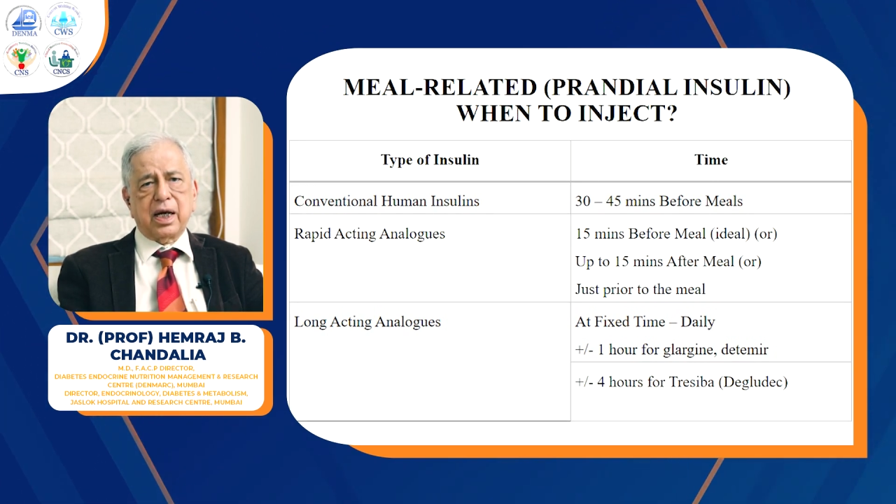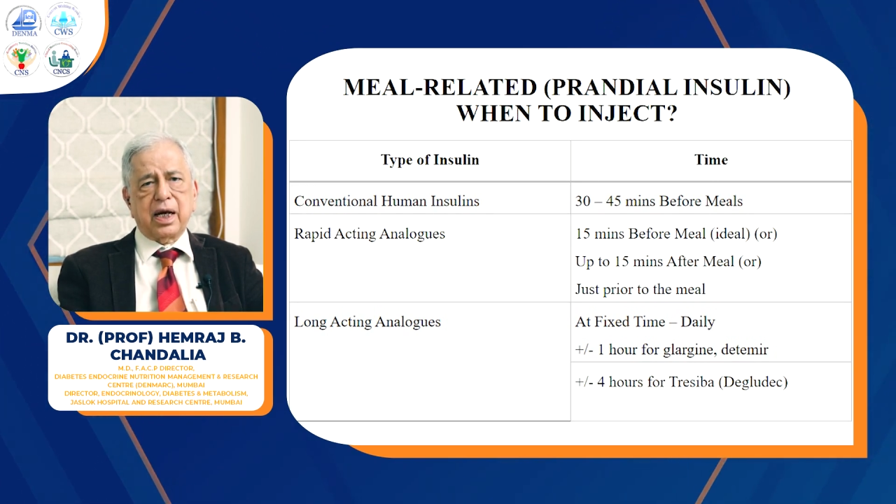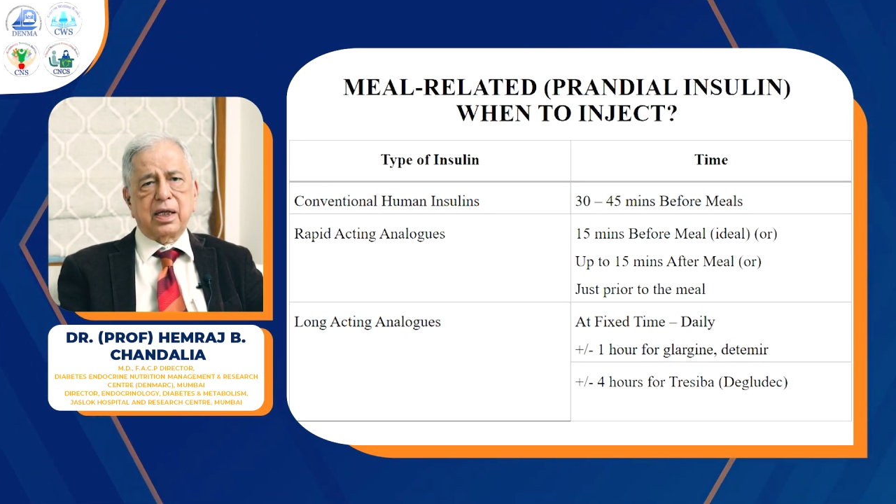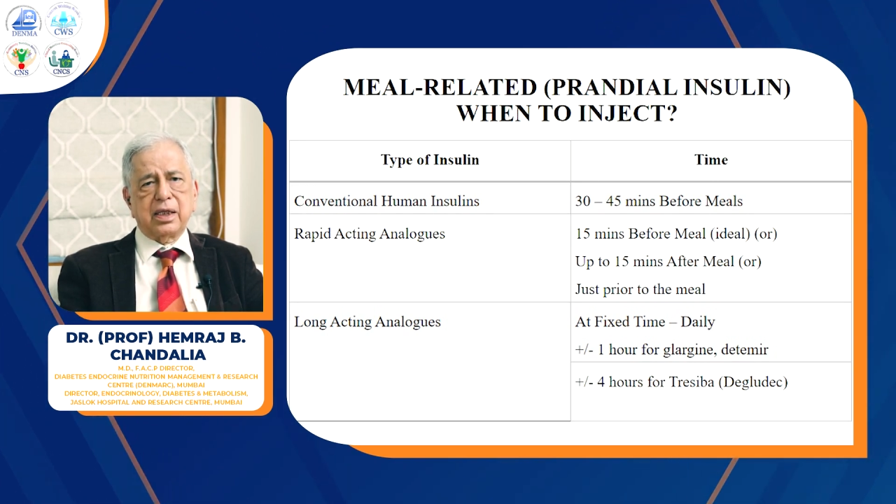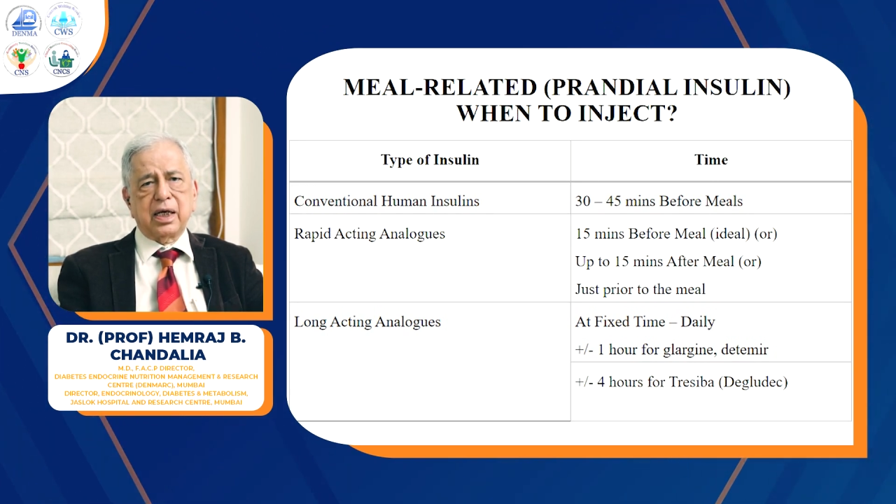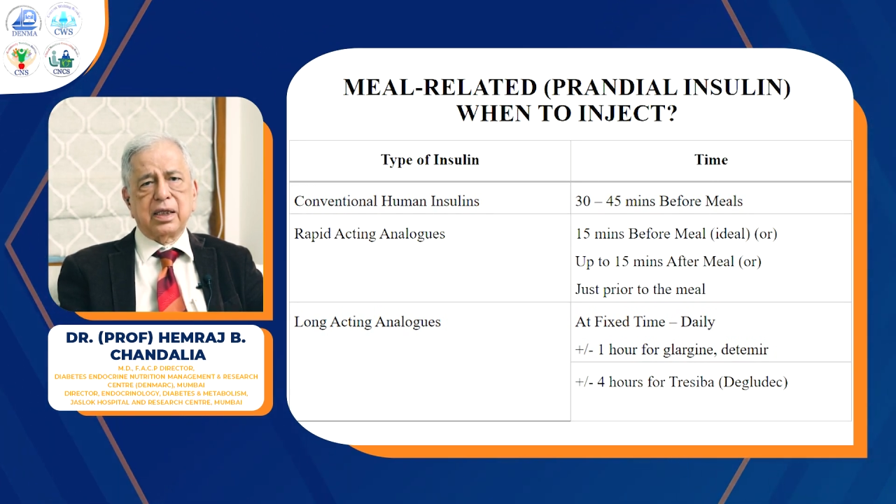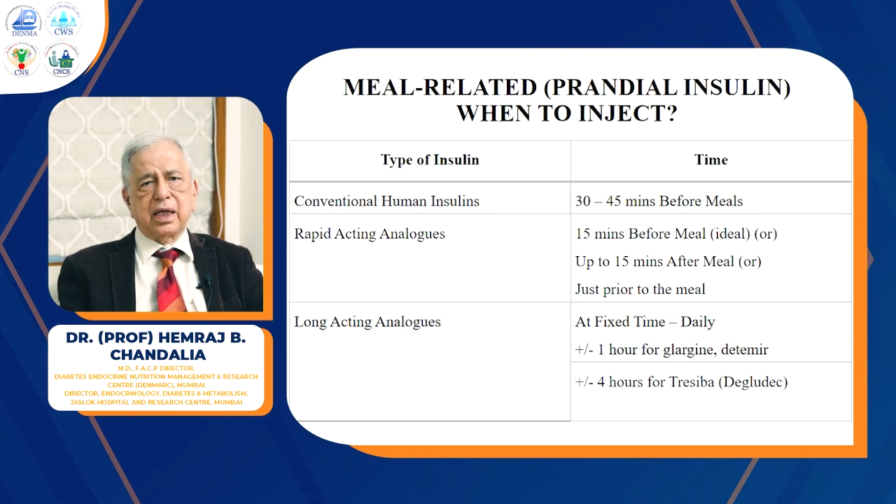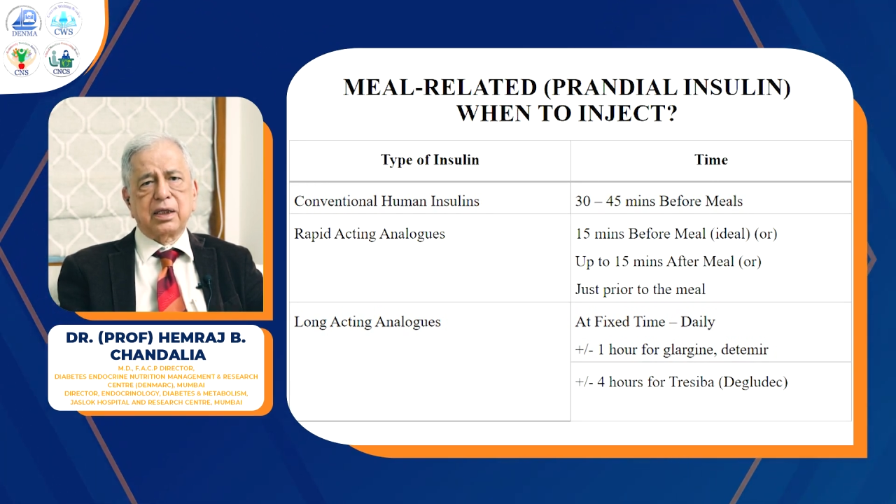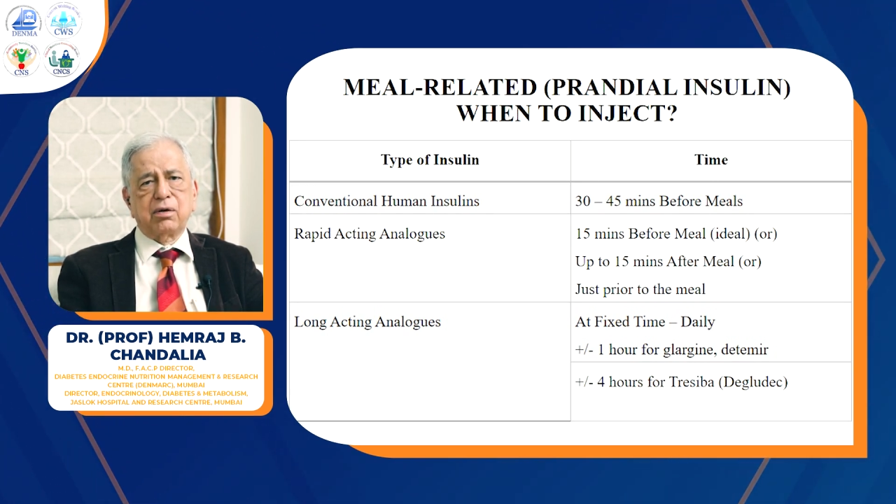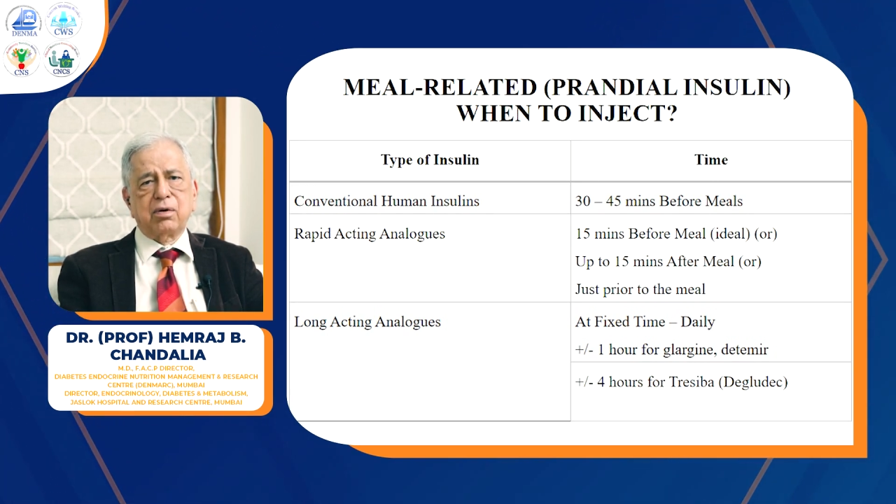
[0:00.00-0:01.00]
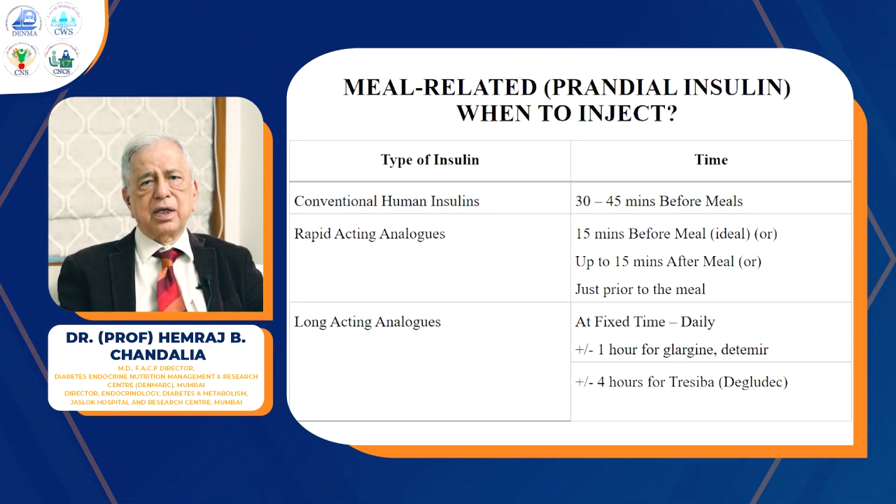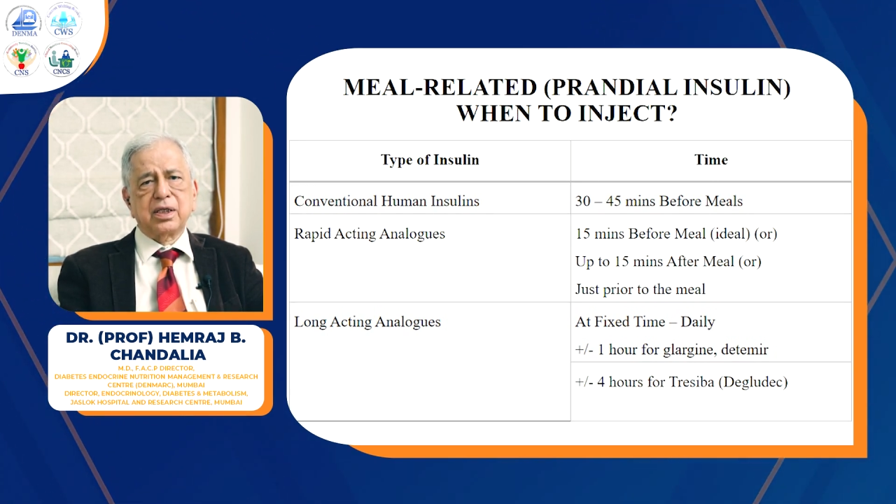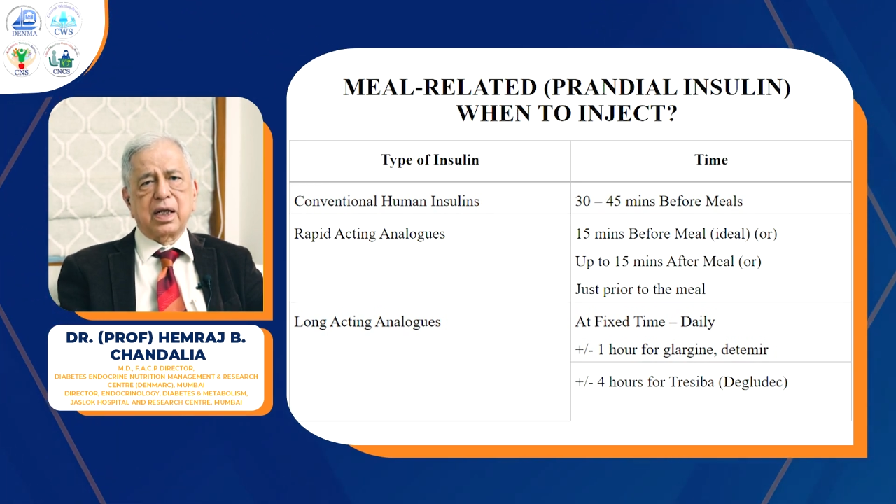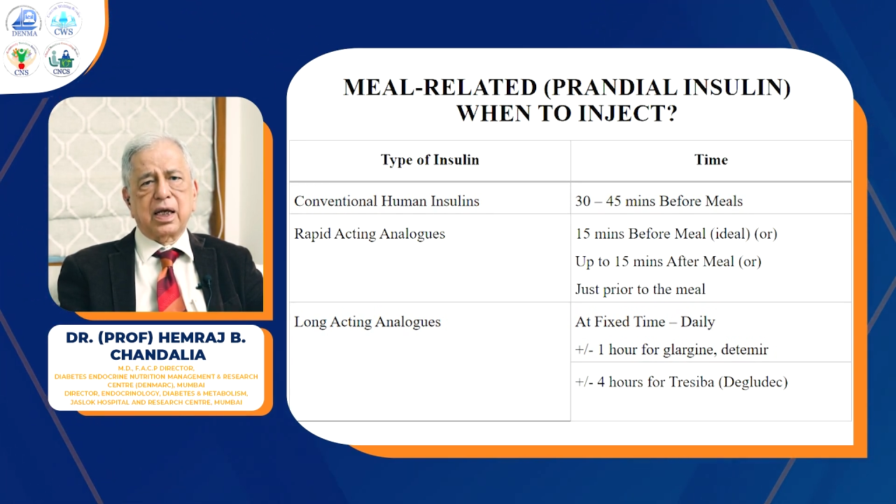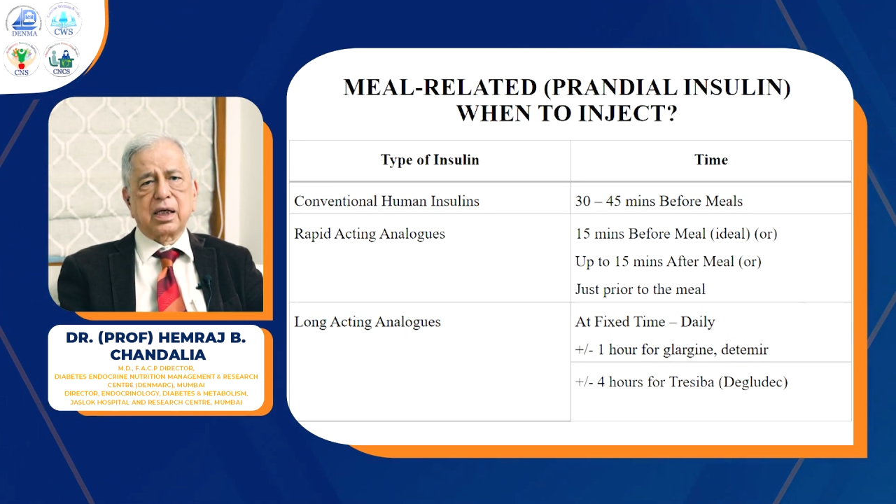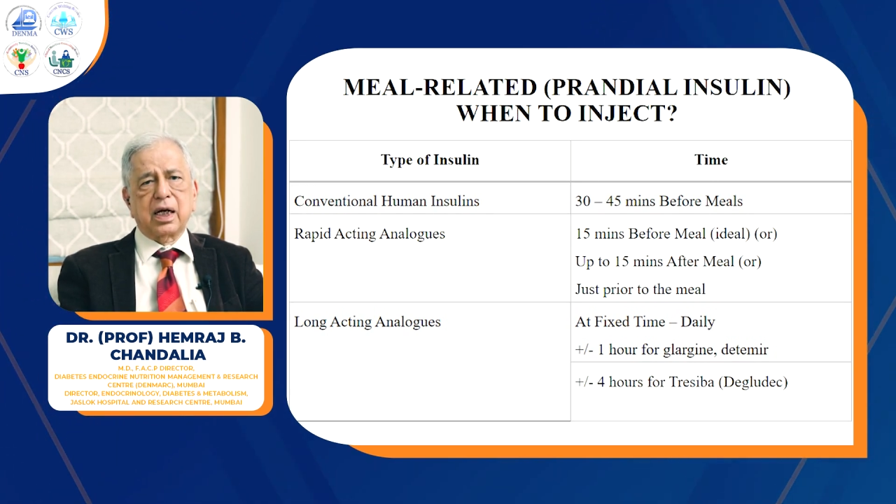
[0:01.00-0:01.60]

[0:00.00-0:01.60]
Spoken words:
And then other ones like